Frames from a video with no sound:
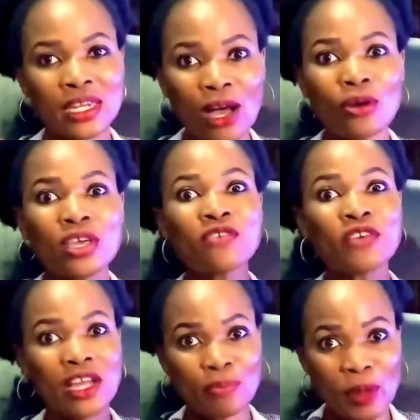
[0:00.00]
now if
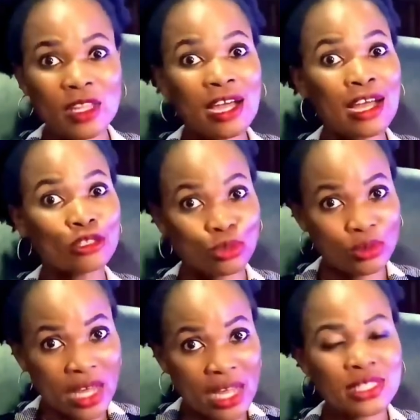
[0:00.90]
a partner can
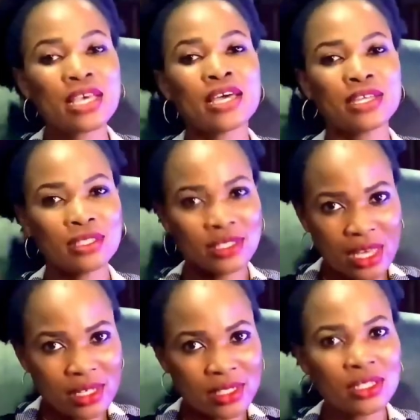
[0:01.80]
do that,
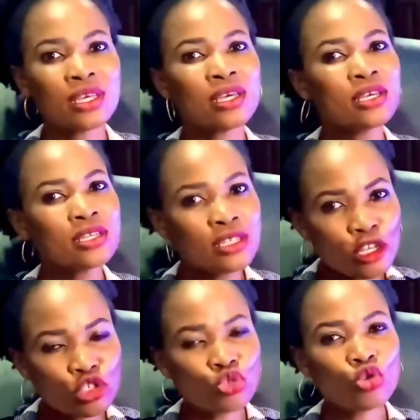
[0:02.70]
then
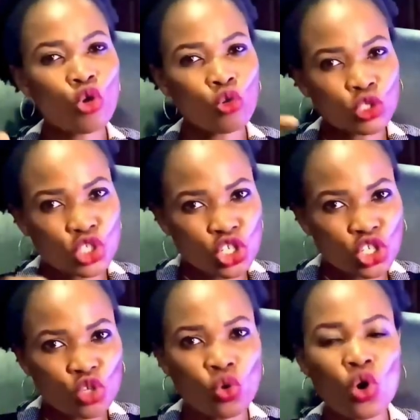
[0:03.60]
they should
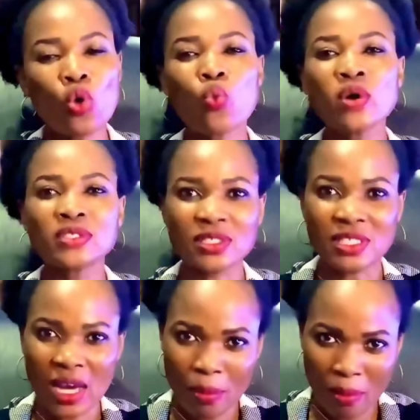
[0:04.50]
continue with
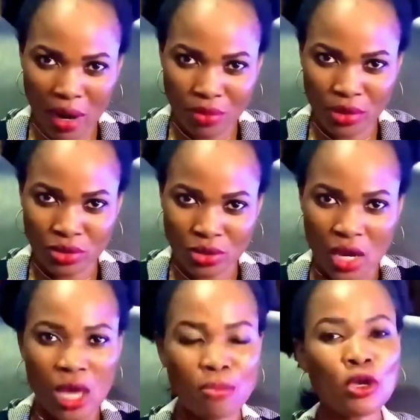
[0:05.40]
their marriage,
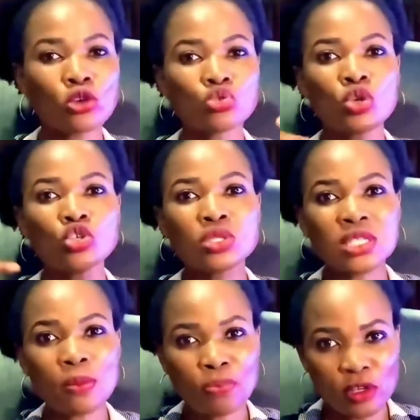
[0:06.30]
because when you
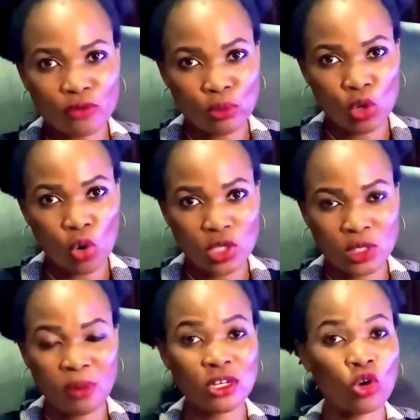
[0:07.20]
separate from your
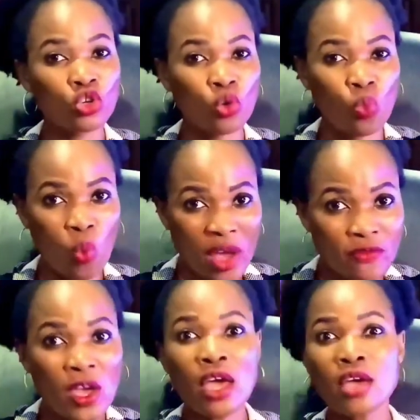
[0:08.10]
husband or your
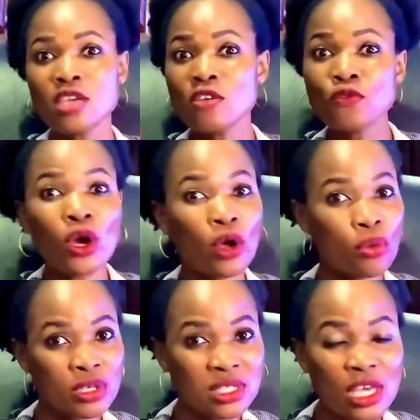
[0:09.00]
wife, if you're a
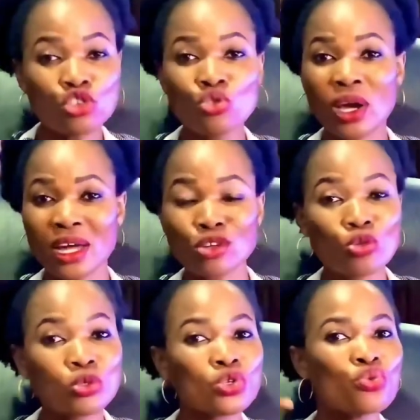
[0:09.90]
Christian, you
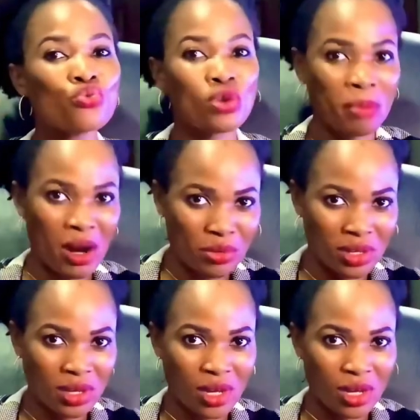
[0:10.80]
cannot remarry.